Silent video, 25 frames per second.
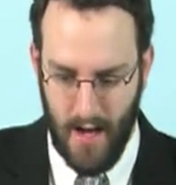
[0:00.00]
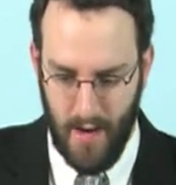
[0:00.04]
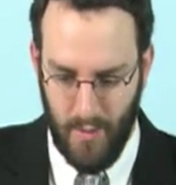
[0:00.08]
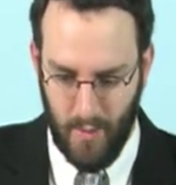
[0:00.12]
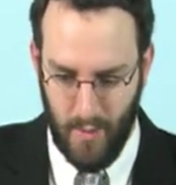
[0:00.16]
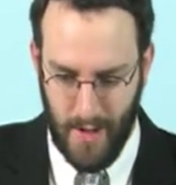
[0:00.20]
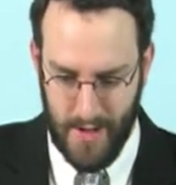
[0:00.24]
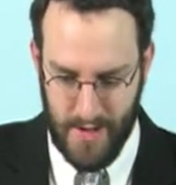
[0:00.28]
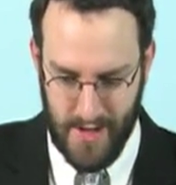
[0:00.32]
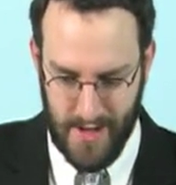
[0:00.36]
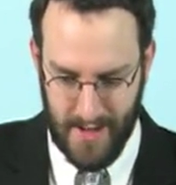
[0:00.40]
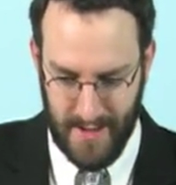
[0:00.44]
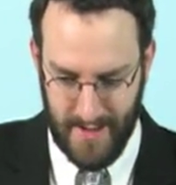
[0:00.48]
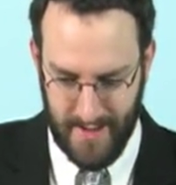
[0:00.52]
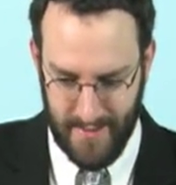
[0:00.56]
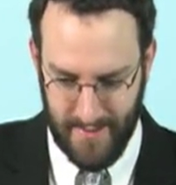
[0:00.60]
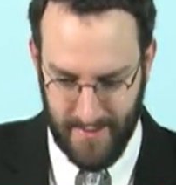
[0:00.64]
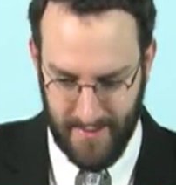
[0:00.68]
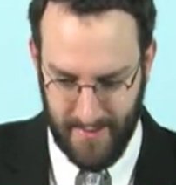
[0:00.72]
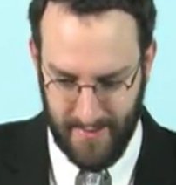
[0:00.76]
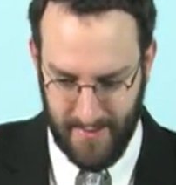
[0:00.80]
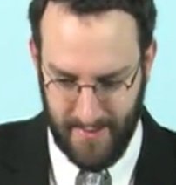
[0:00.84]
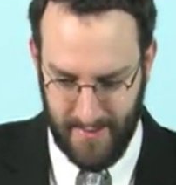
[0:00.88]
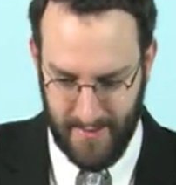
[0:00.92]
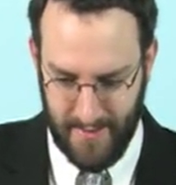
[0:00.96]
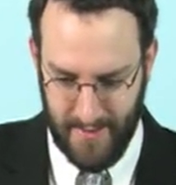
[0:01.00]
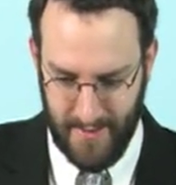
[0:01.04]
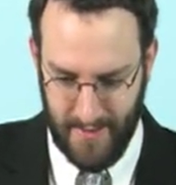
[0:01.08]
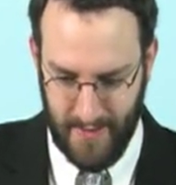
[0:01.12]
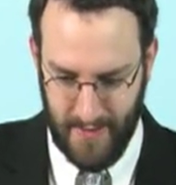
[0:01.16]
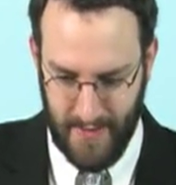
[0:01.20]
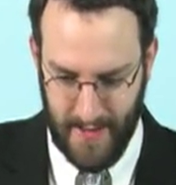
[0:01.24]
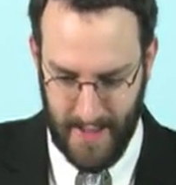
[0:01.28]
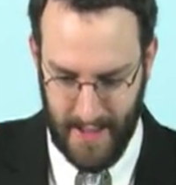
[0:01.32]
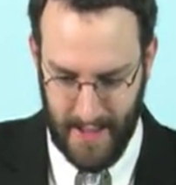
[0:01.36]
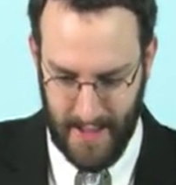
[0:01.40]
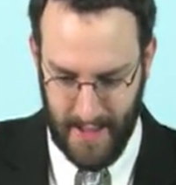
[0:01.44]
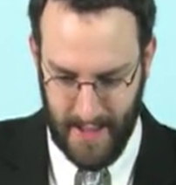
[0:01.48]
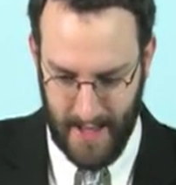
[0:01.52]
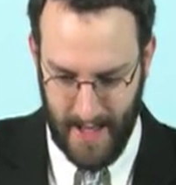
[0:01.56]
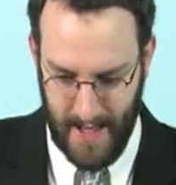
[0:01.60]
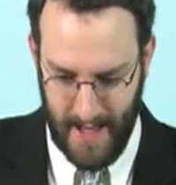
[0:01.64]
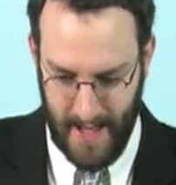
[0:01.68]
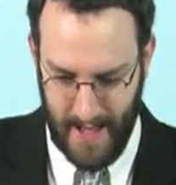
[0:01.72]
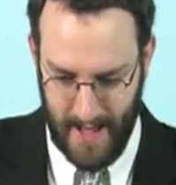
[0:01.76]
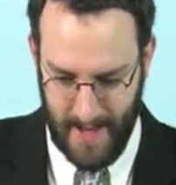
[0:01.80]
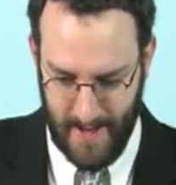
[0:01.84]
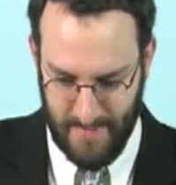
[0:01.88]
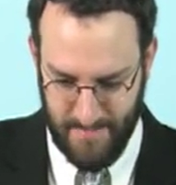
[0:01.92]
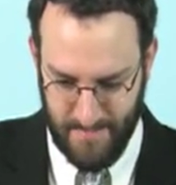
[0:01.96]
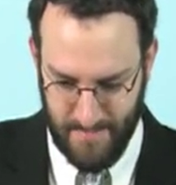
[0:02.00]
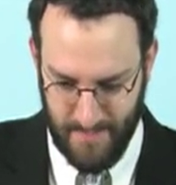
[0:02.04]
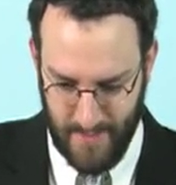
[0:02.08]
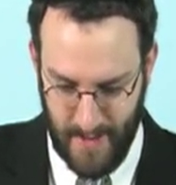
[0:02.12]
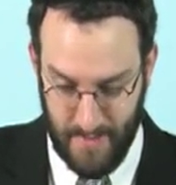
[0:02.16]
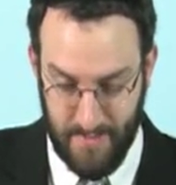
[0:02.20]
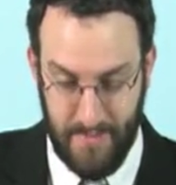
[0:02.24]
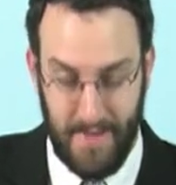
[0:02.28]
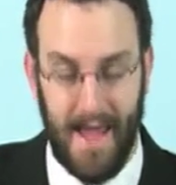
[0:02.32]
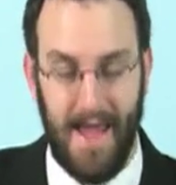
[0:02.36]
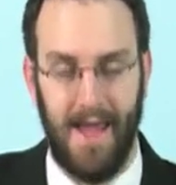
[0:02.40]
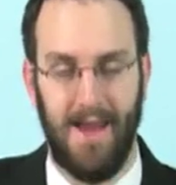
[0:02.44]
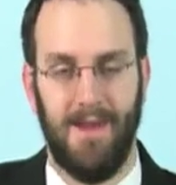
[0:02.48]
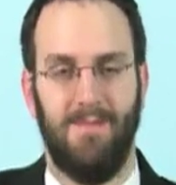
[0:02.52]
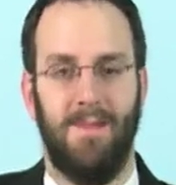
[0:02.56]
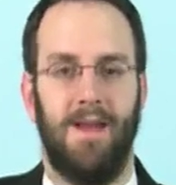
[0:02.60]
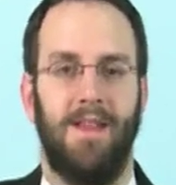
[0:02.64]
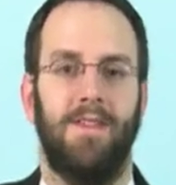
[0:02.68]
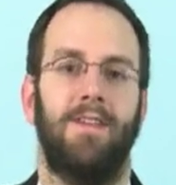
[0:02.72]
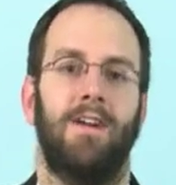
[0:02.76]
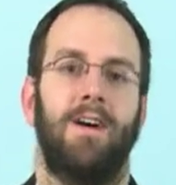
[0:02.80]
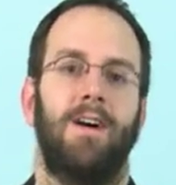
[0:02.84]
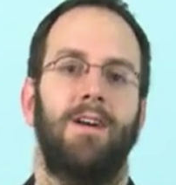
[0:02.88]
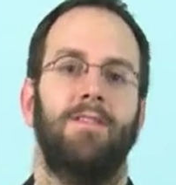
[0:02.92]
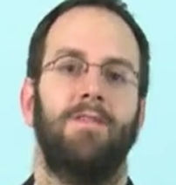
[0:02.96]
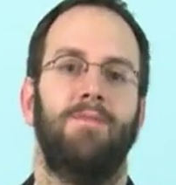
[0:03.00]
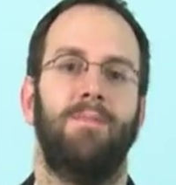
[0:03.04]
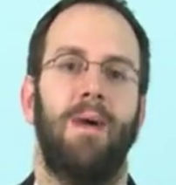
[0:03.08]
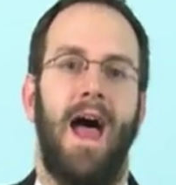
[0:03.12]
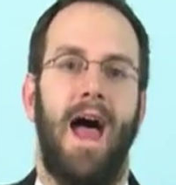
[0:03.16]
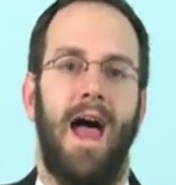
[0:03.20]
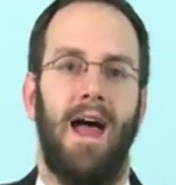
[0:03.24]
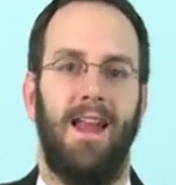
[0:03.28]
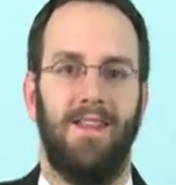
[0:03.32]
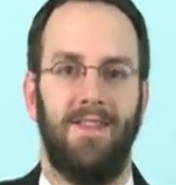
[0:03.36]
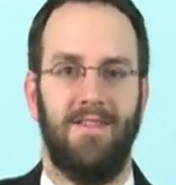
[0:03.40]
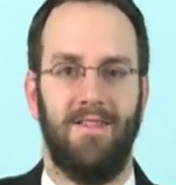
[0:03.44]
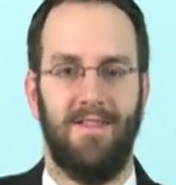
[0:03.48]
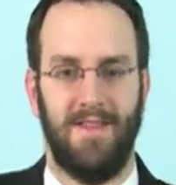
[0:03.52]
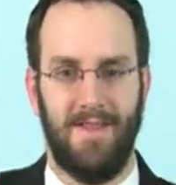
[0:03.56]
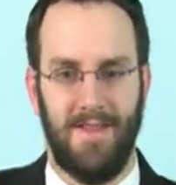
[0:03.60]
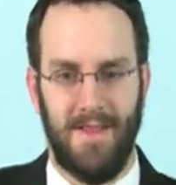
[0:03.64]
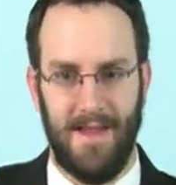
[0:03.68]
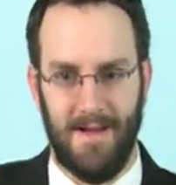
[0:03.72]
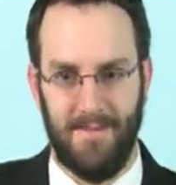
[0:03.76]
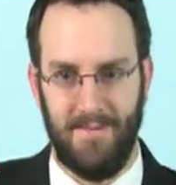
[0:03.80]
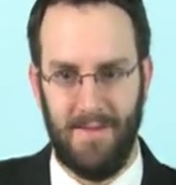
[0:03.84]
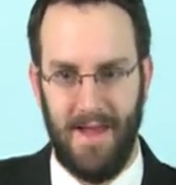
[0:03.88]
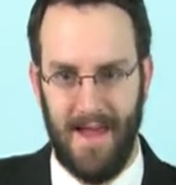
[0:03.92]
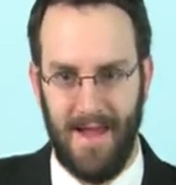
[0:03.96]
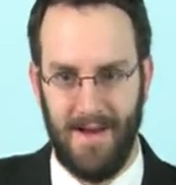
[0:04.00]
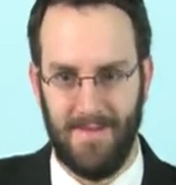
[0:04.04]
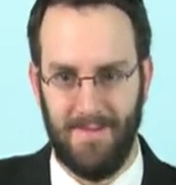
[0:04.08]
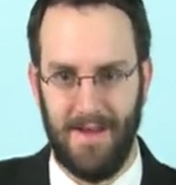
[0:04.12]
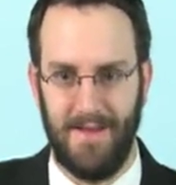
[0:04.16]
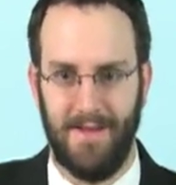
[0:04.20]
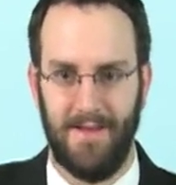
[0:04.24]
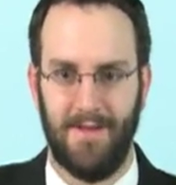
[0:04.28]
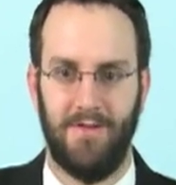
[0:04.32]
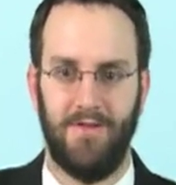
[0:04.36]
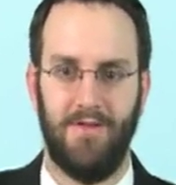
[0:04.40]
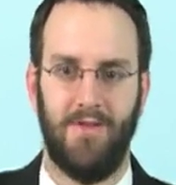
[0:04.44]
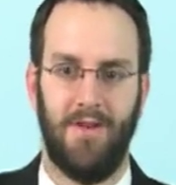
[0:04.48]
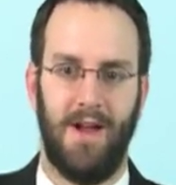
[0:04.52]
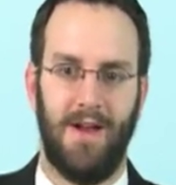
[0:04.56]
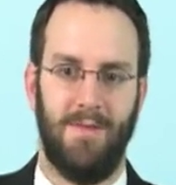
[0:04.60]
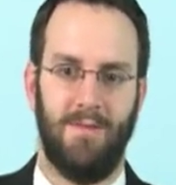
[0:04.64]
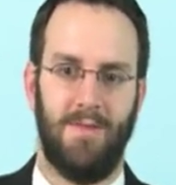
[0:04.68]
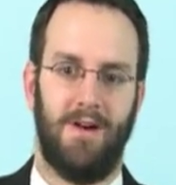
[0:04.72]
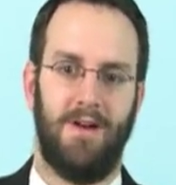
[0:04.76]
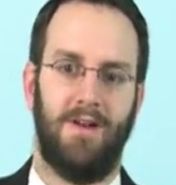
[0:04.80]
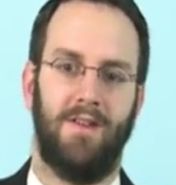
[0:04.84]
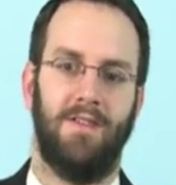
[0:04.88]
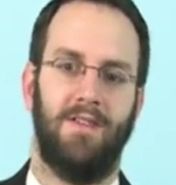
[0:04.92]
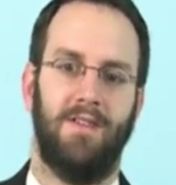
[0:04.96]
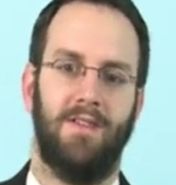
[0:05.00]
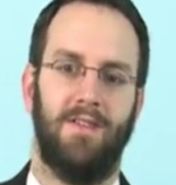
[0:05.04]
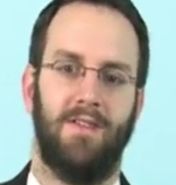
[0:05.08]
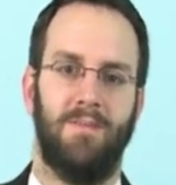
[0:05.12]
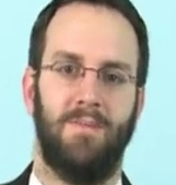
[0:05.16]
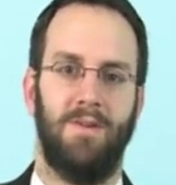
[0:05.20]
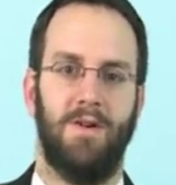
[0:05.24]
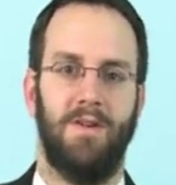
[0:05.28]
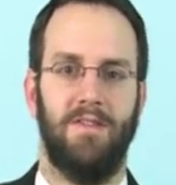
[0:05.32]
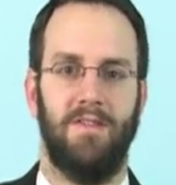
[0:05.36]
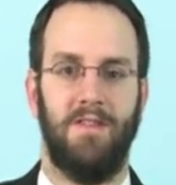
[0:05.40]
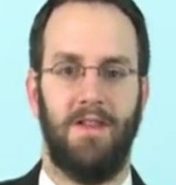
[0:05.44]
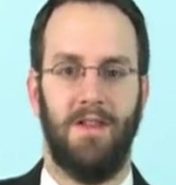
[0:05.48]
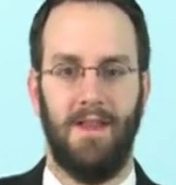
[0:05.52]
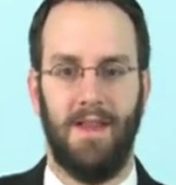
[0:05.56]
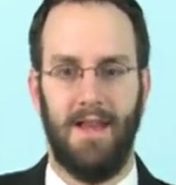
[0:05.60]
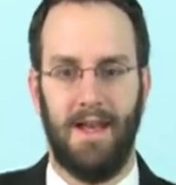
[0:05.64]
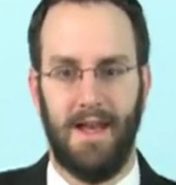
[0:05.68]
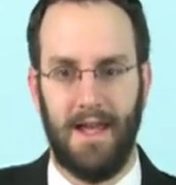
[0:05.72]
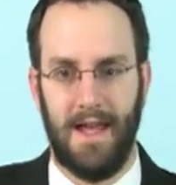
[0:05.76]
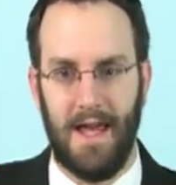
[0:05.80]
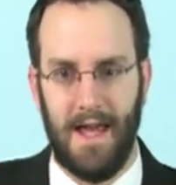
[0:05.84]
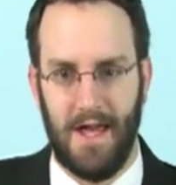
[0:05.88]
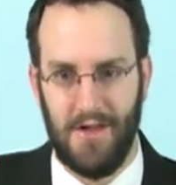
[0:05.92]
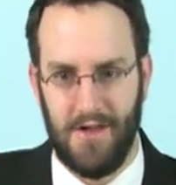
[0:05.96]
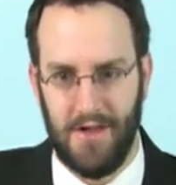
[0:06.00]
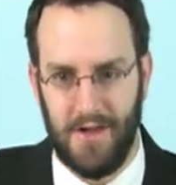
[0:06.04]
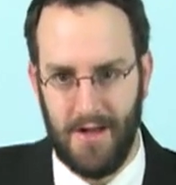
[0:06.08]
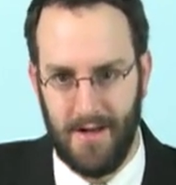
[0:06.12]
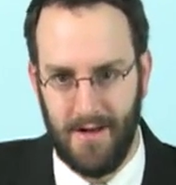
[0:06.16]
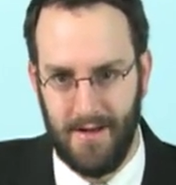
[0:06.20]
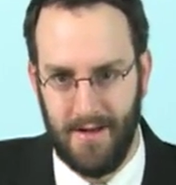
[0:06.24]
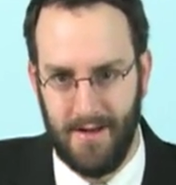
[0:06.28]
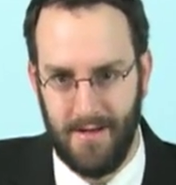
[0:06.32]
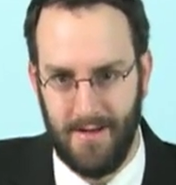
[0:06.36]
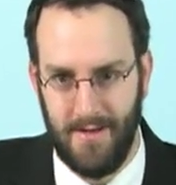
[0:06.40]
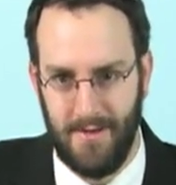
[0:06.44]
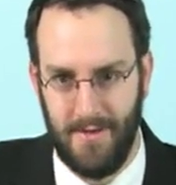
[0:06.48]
which is the obtainment of patents and the obtainment of trademarks as opposed to litigation.